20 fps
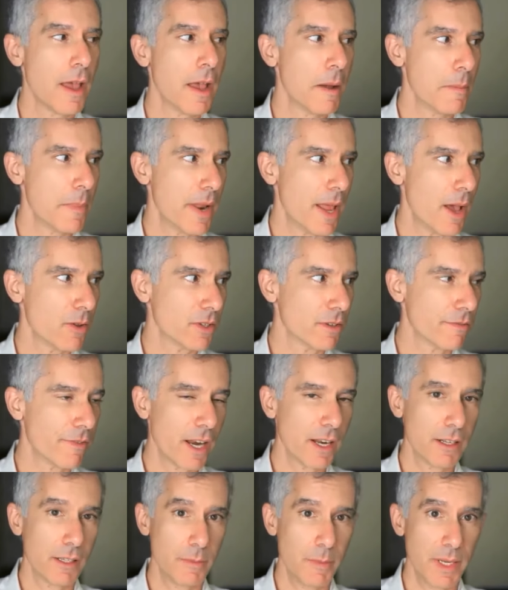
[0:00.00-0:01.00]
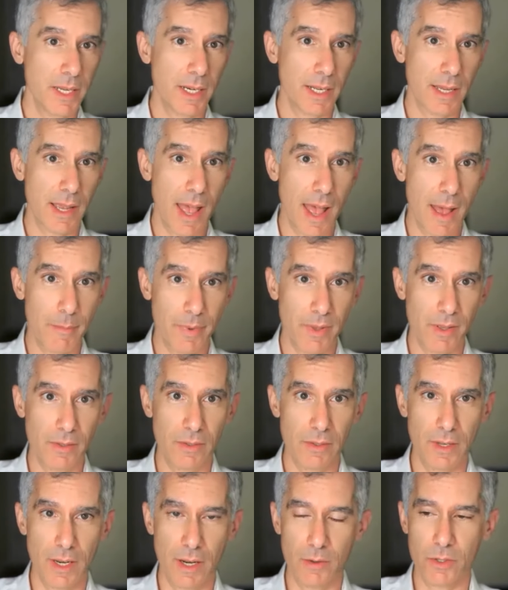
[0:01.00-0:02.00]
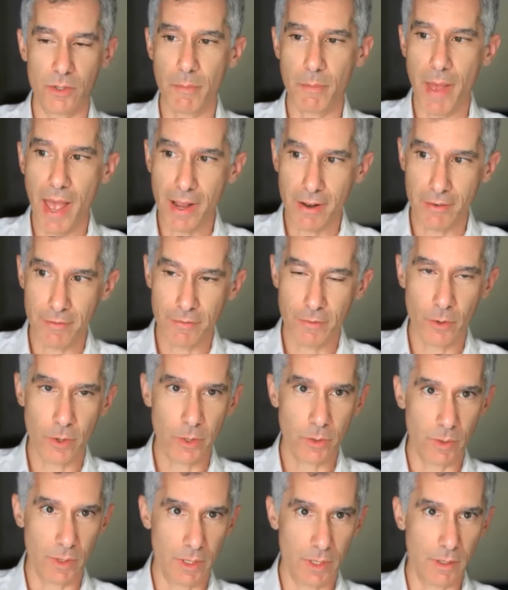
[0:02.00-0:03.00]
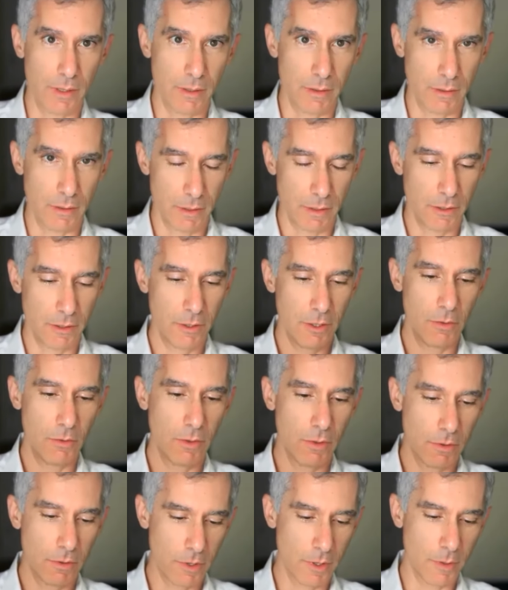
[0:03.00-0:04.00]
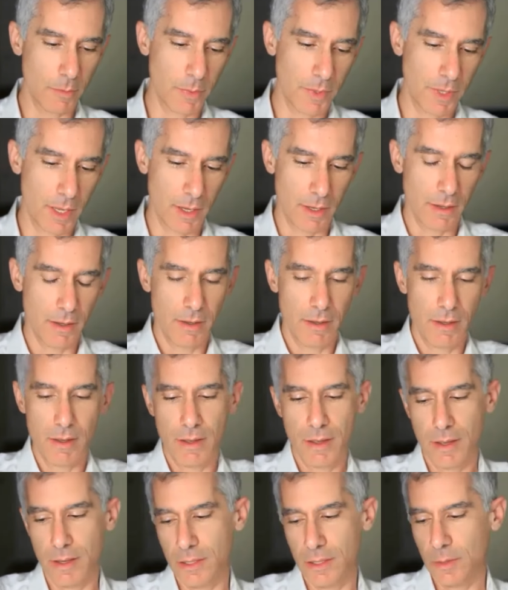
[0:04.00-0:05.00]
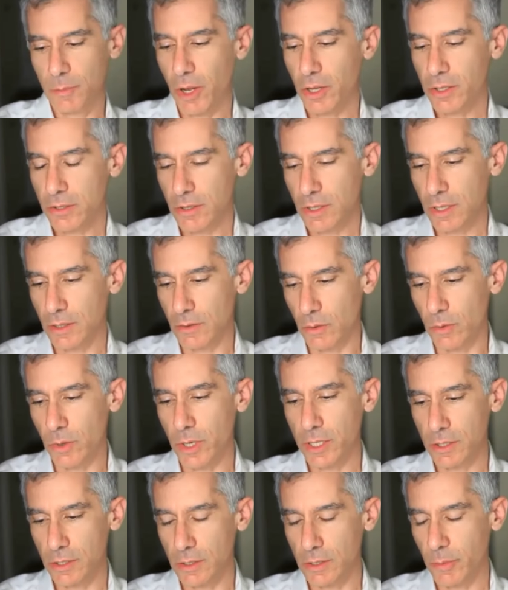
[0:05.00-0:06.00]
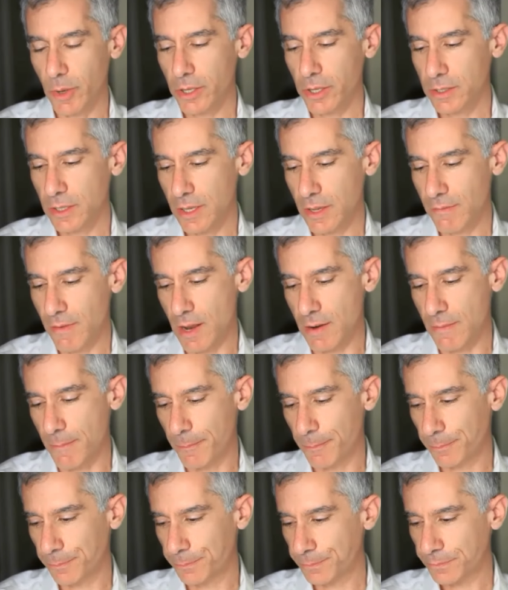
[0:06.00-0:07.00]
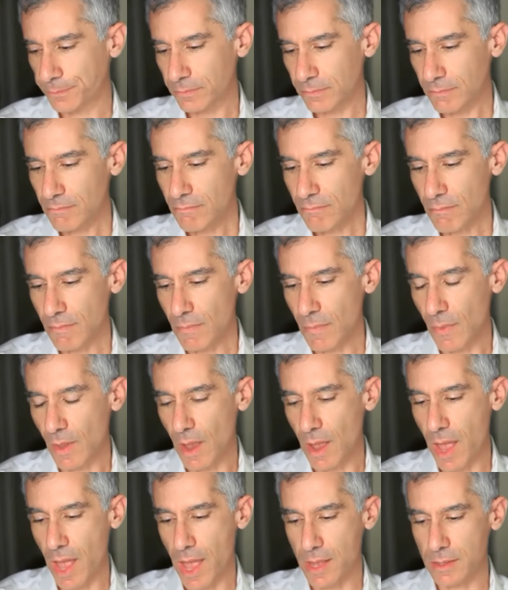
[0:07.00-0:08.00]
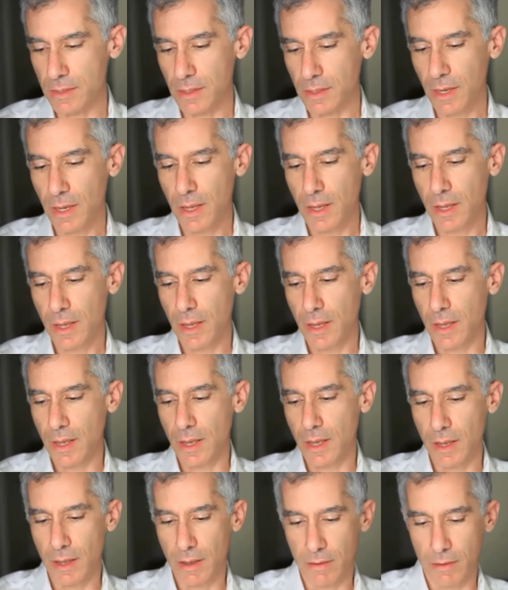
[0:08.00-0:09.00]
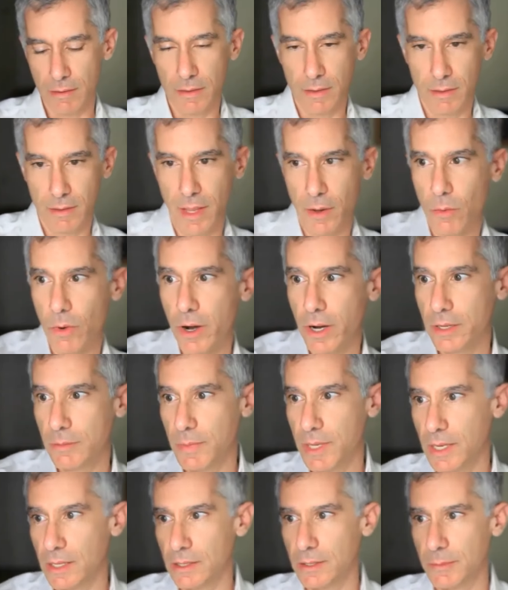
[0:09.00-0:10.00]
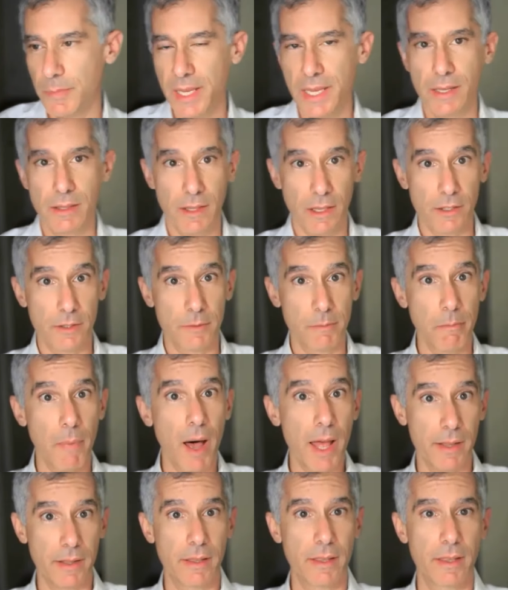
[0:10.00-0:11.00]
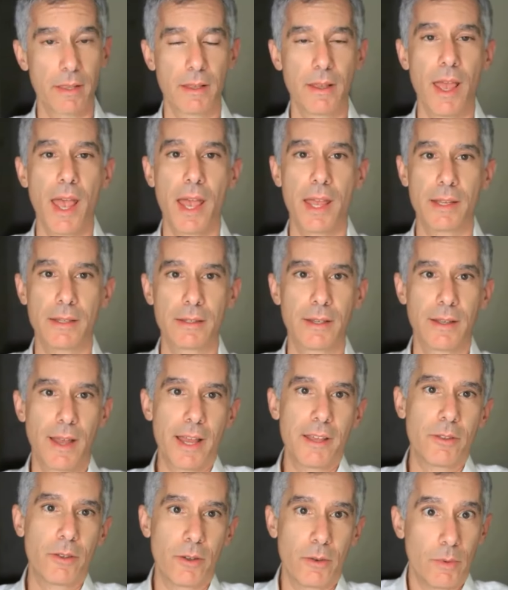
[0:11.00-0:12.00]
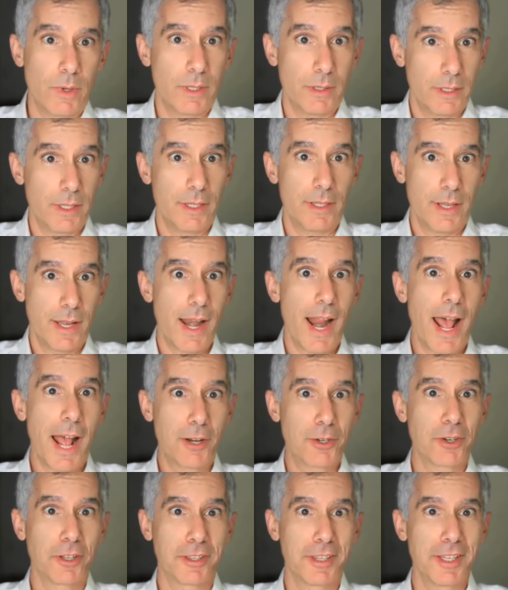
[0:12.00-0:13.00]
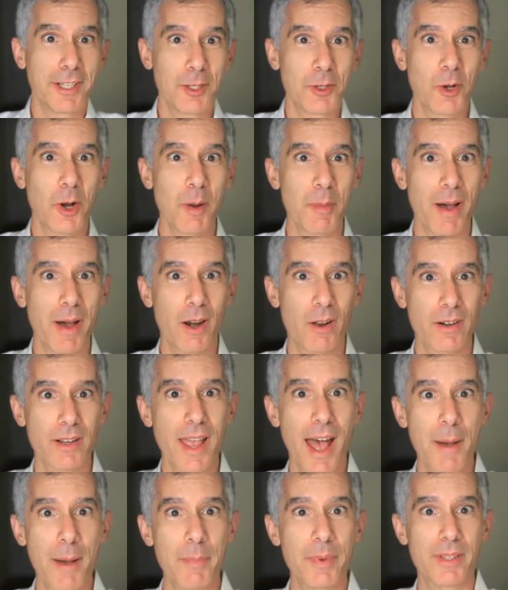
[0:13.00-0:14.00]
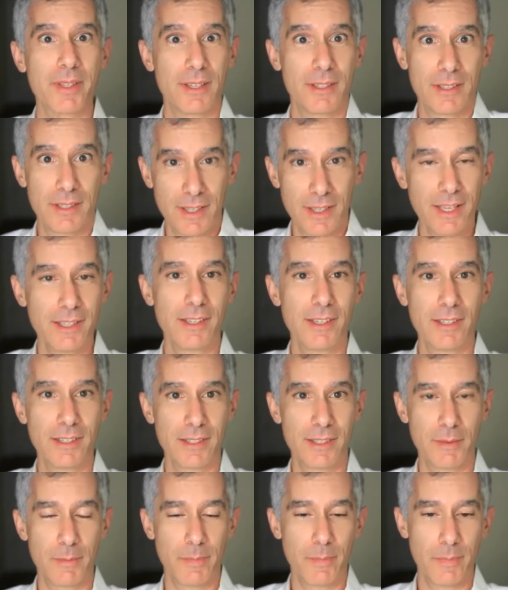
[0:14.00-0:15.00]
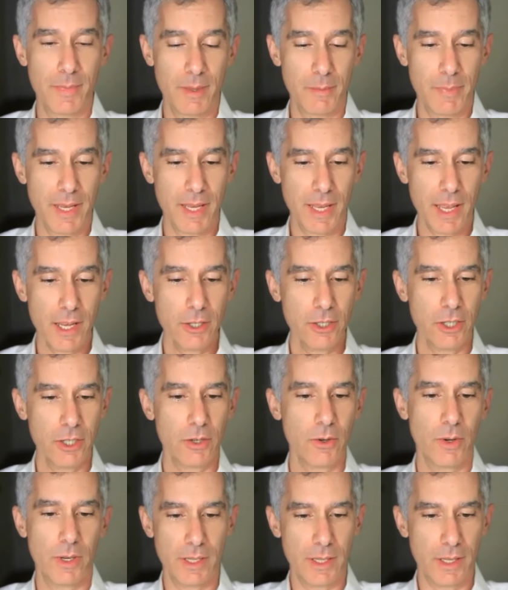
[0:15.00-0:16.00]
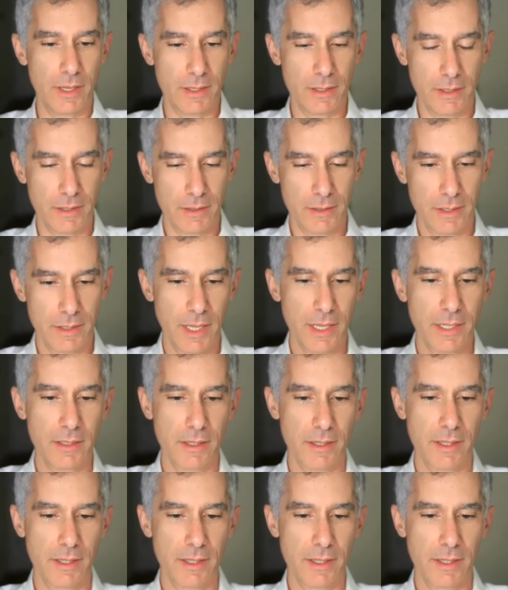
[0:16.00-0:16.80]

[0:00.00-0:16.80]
but I was invited to speak at a campus, and I was going back and forth with the the student group that is uh, sponsoring or wanted to sponsor the event, and they wanted me to speak this month. And I thought, well, the natural thing to talk about on campus is this is the, the big issue, and there's things to